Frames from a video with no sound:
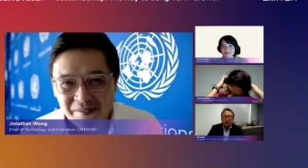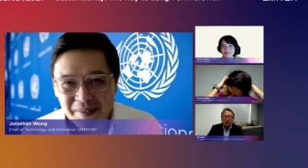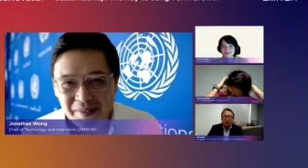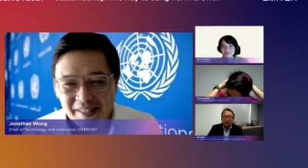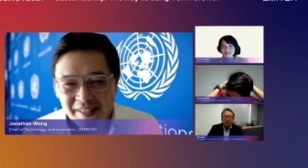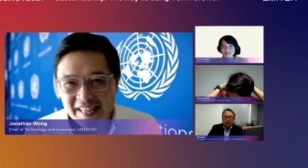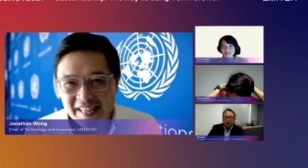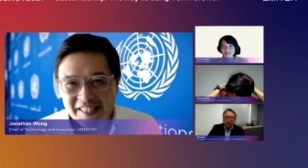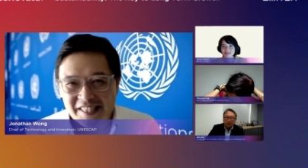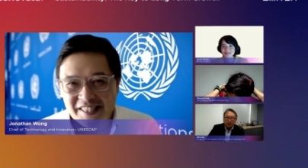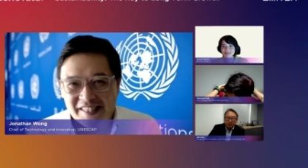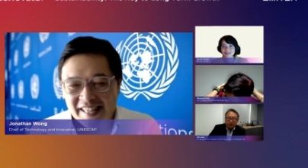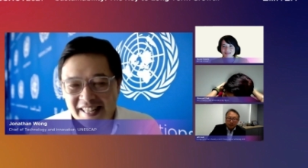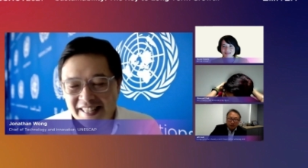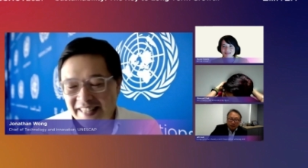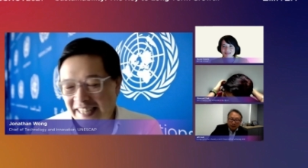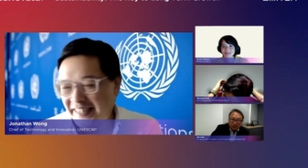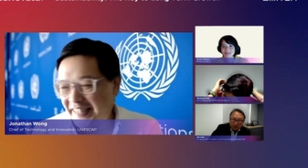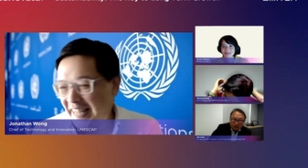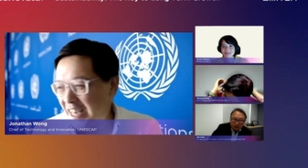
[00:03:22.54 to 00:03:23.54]
and be the next
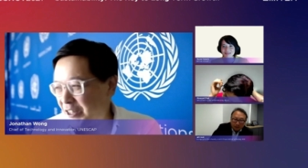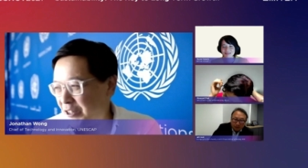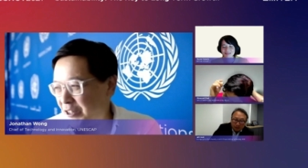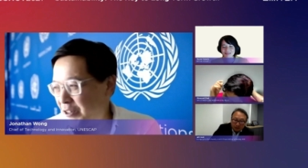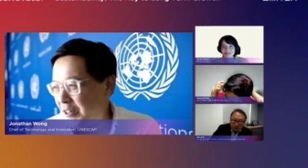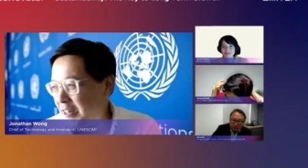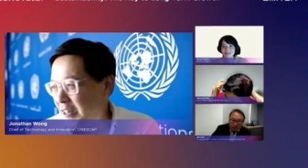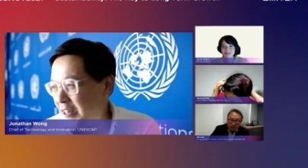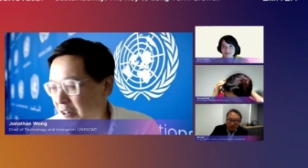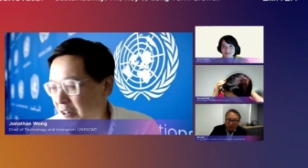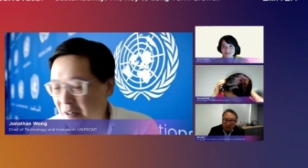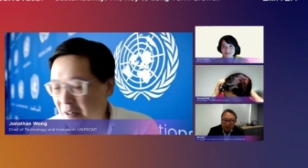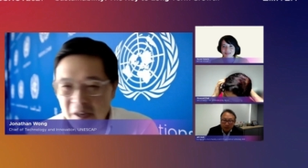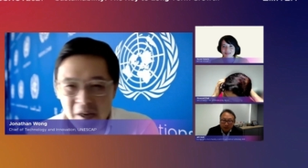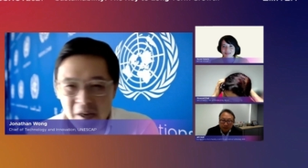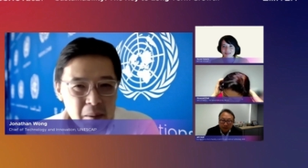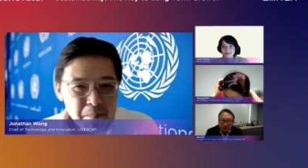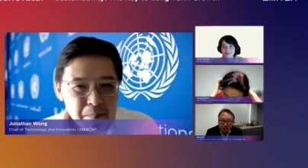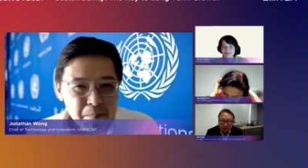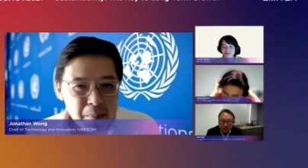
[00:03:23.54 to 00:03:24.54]
stage unicorn.
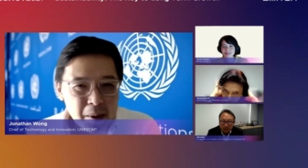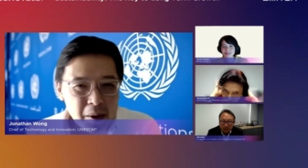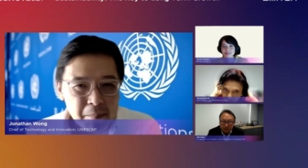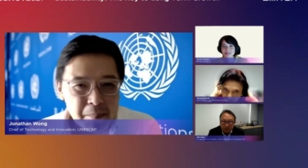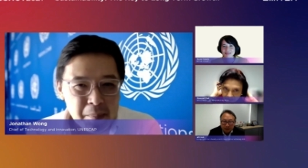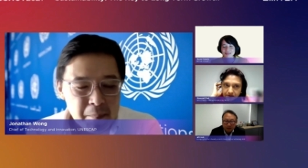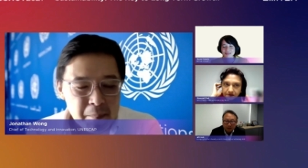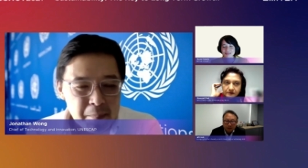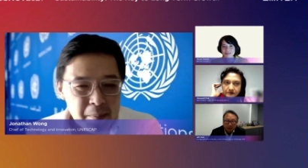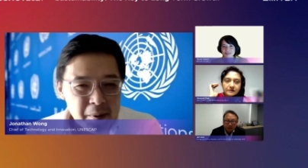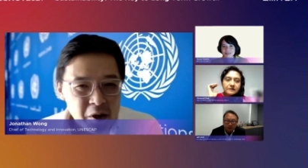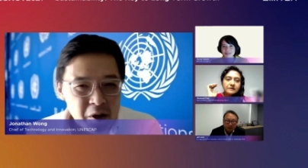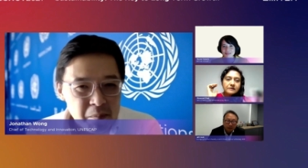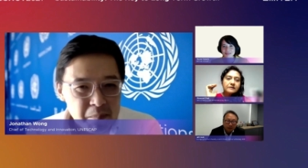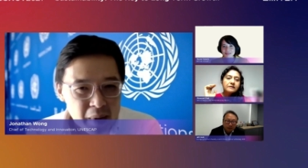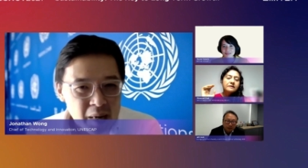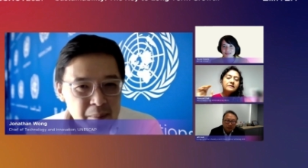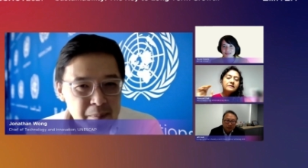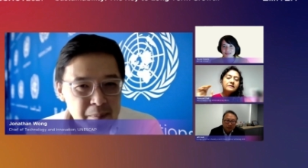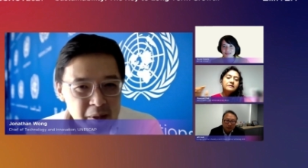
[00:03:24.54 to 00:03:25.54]
But you
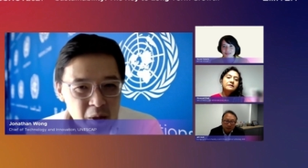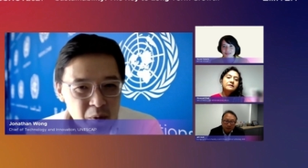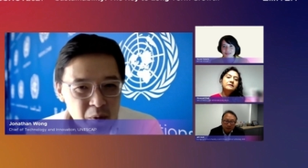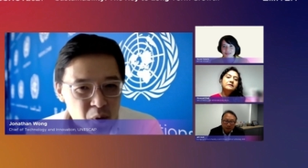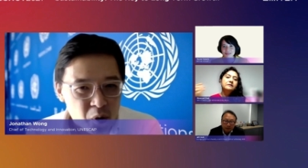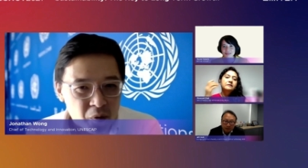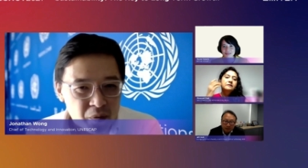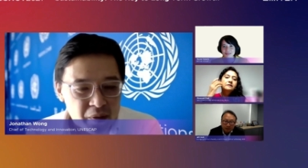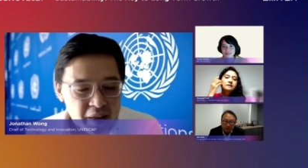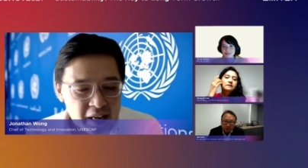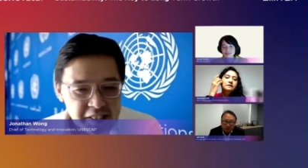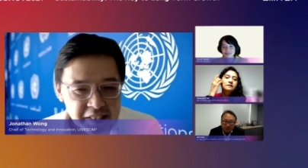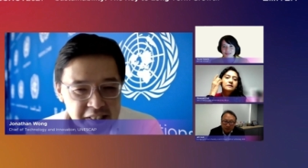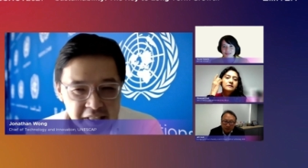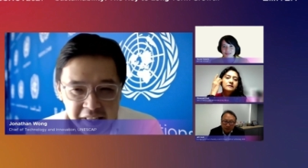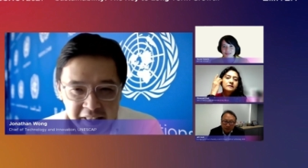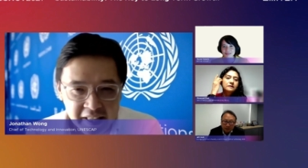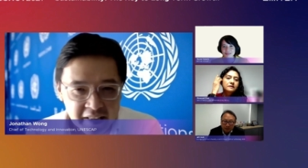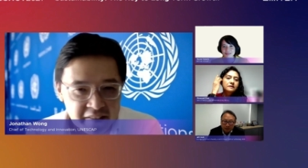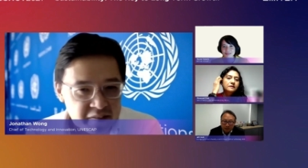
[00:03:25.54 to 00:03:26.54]
might be the one that's
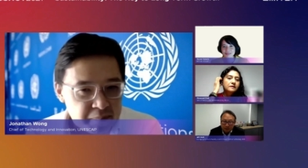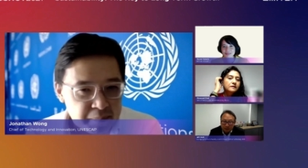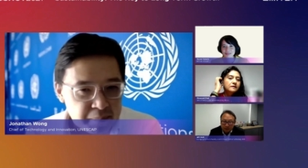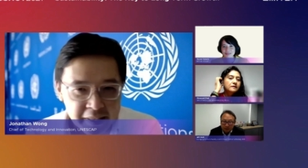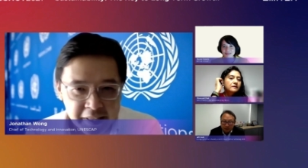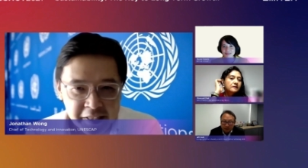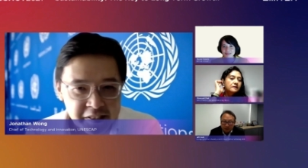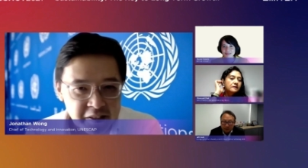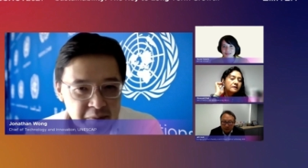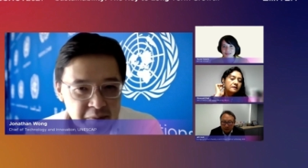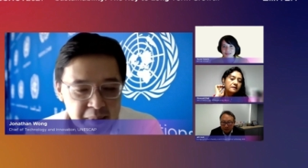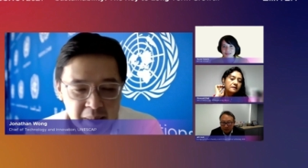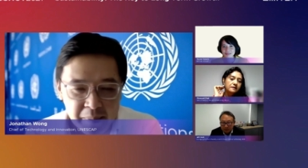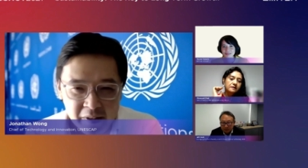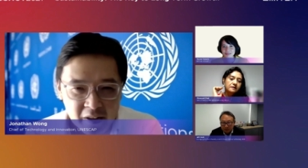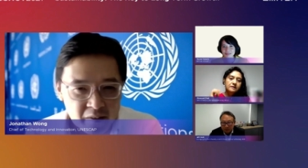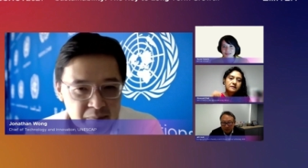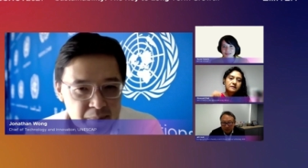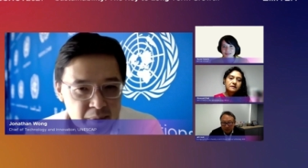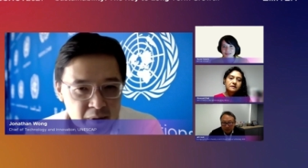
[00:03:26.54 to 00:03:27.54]
going to lift millions of
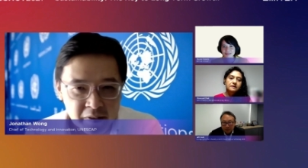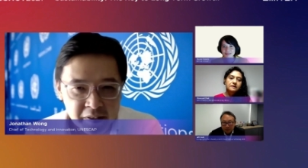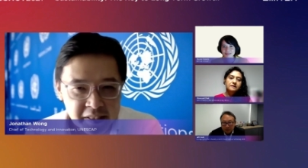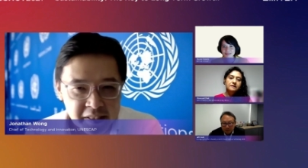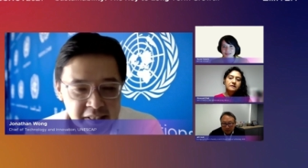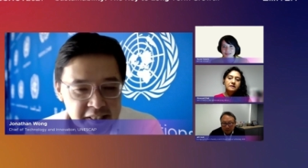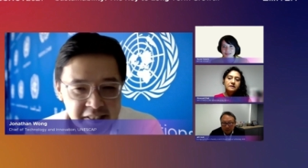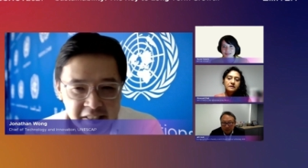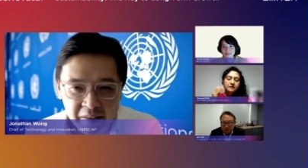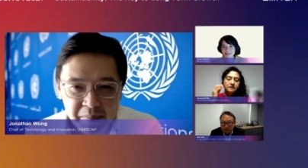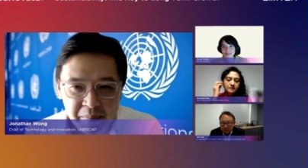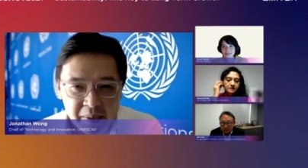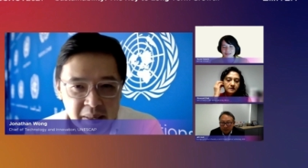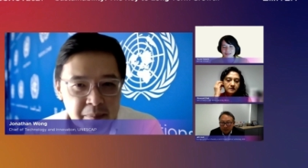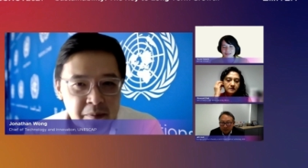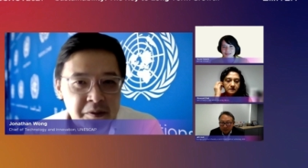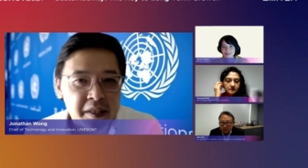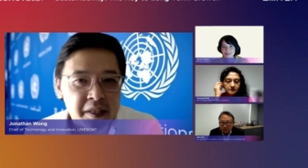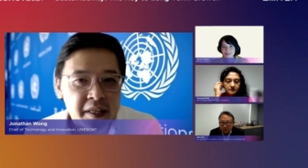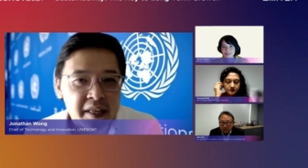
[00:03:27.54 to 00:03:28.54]
people out of poverty and save
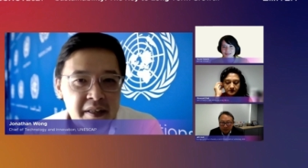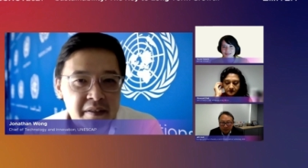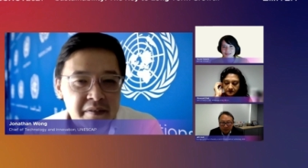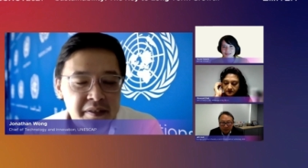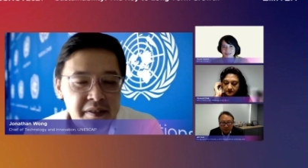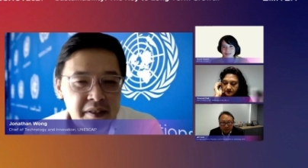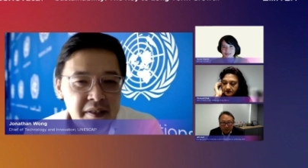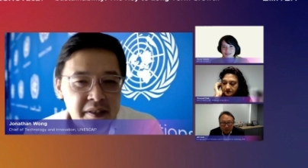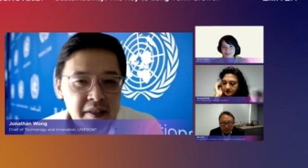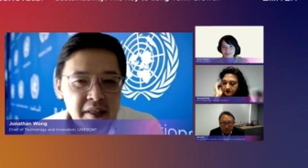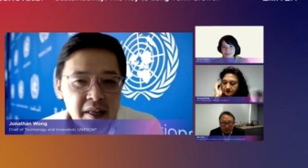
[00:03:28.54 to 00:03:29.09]
people's lives.